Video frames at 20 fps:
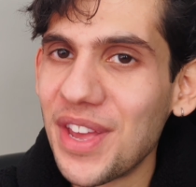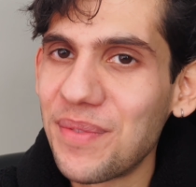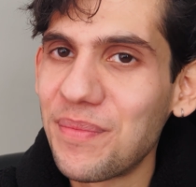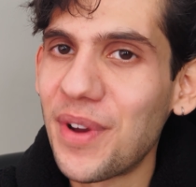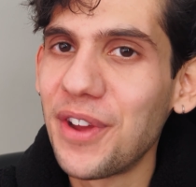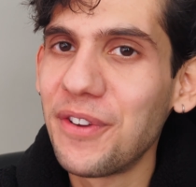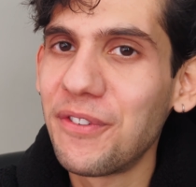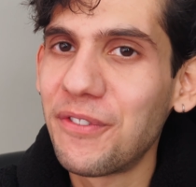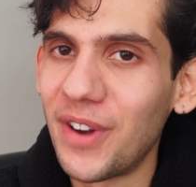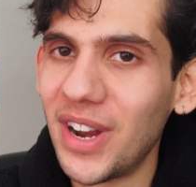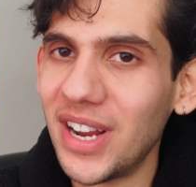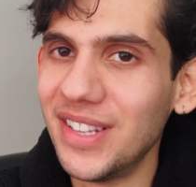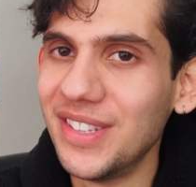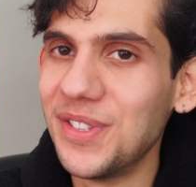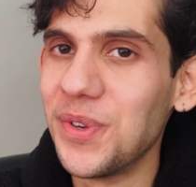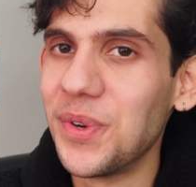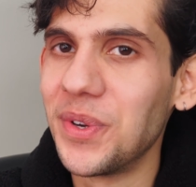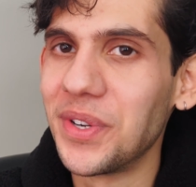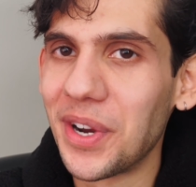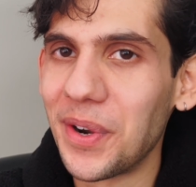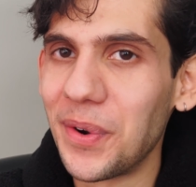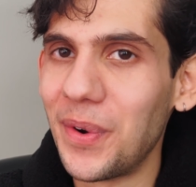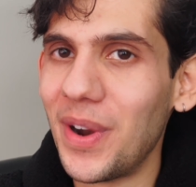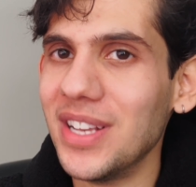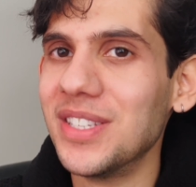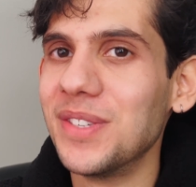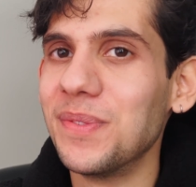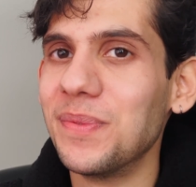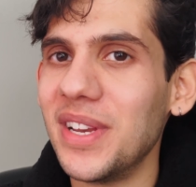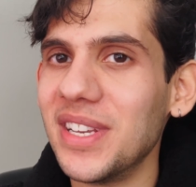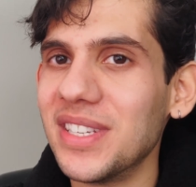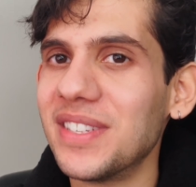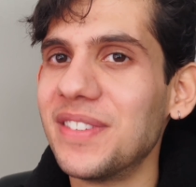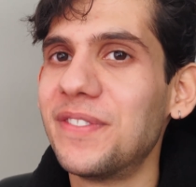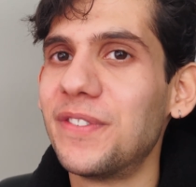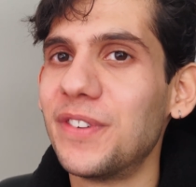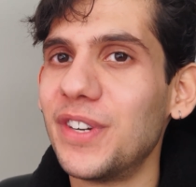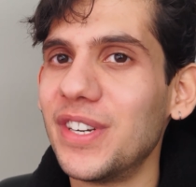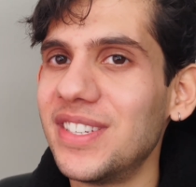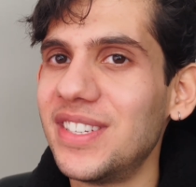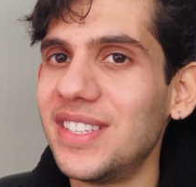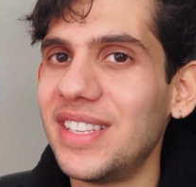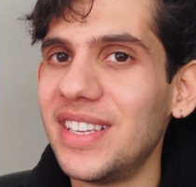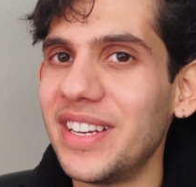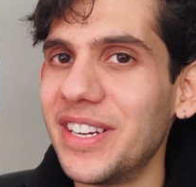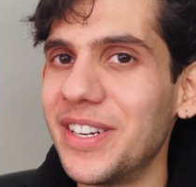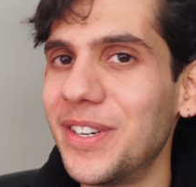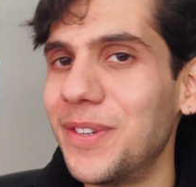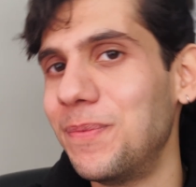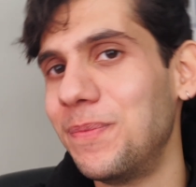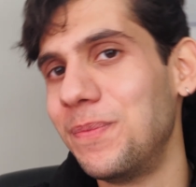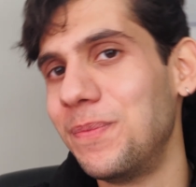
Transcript: and my friend doing our resumes in first year.